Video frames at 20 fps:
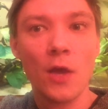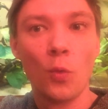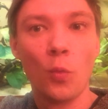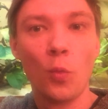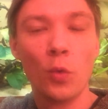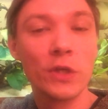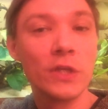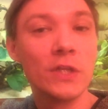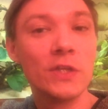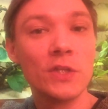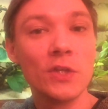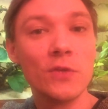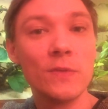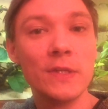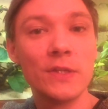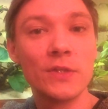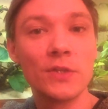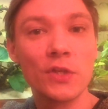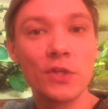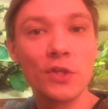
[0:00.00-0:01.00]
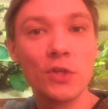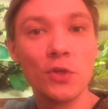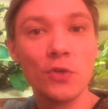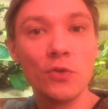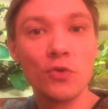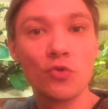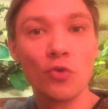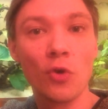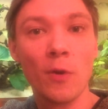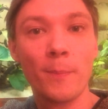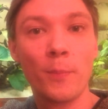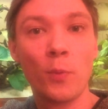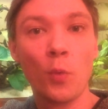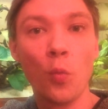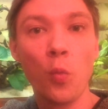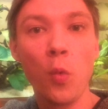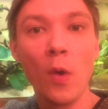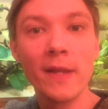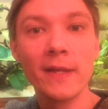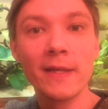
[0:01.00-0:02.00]
What you do is you drop
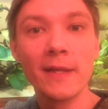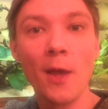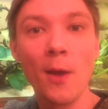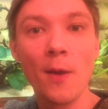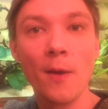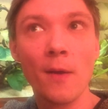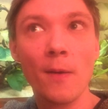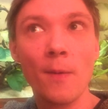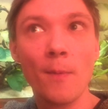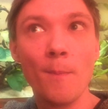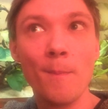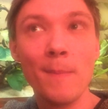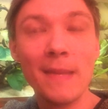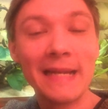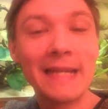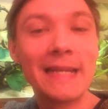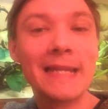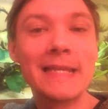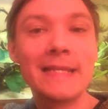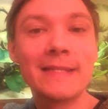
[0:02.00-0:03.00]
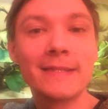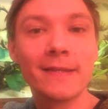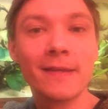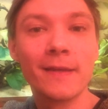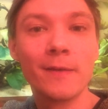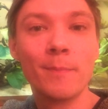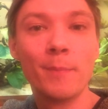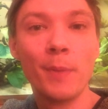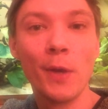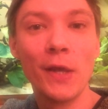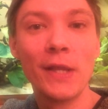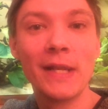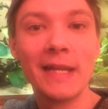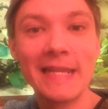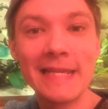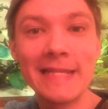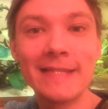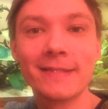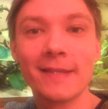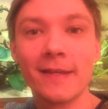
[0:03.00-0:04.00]
1 milliliter per
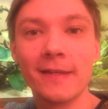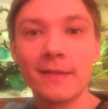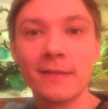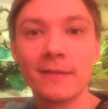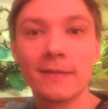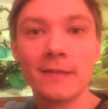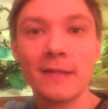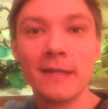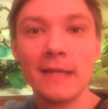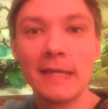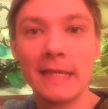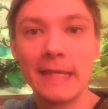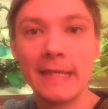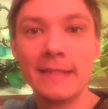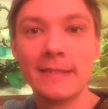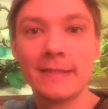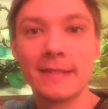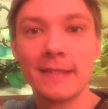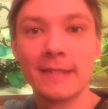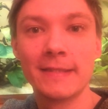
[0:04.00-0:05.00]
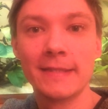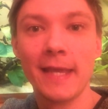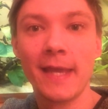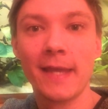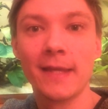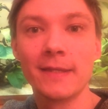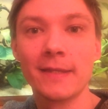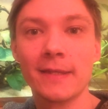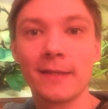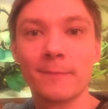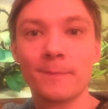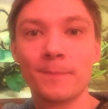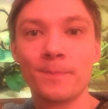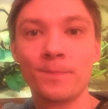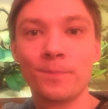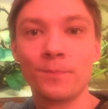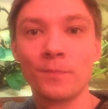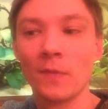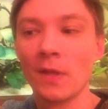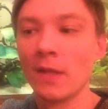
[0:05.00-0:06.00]
liter into the tank,
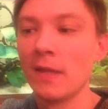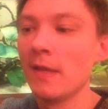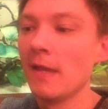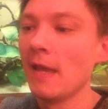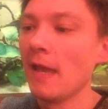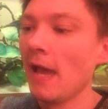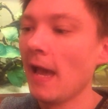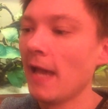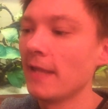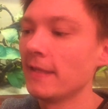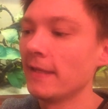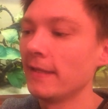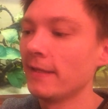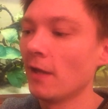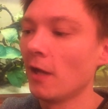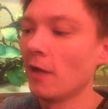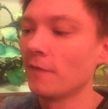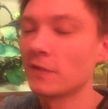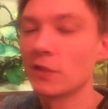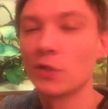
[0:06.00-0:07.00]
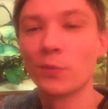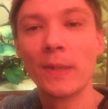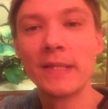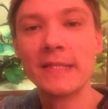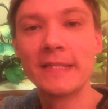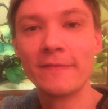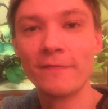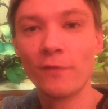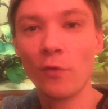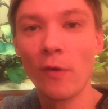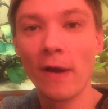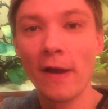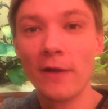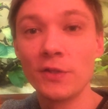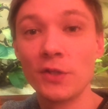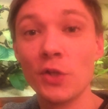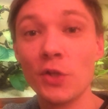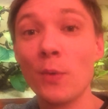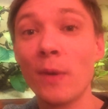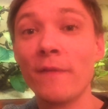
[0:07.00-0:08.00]
and then after 24
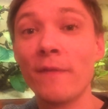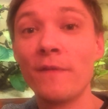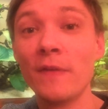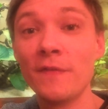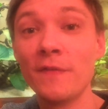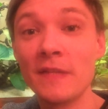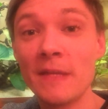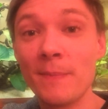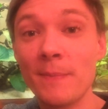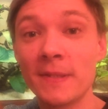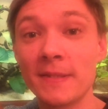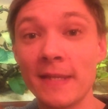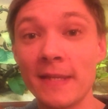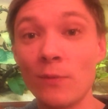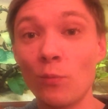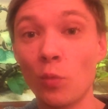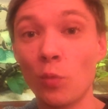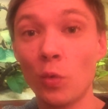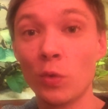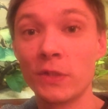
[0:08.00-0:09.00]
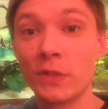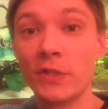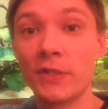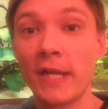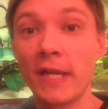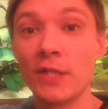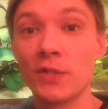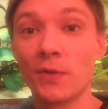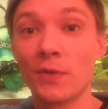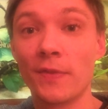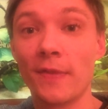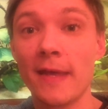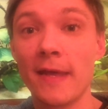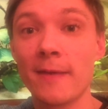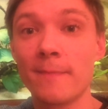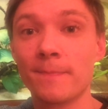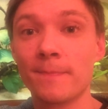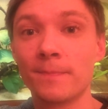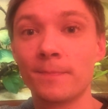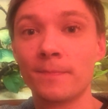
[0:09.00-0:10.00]
hours you do a 50% water change on
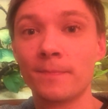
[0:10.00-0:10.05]
that,